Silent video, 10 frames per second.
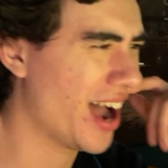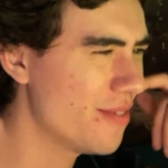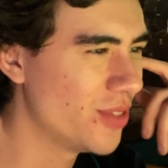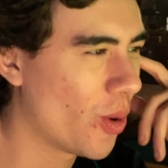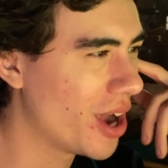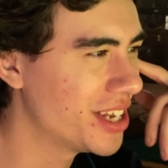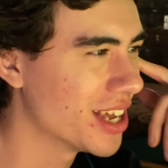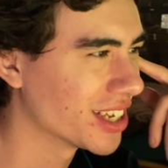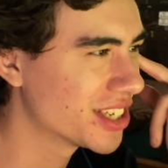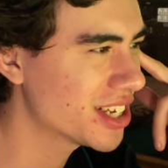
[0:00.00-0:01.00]
have no idea,
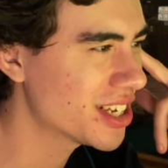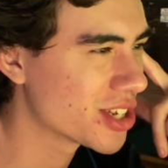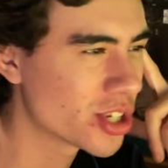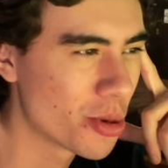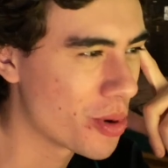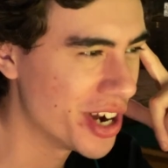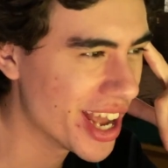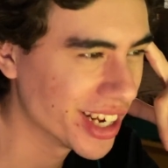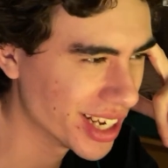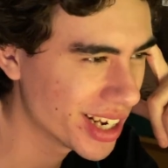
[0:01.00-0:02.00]
because this is super
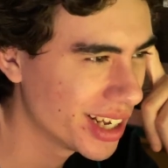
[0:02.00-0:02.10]
dated.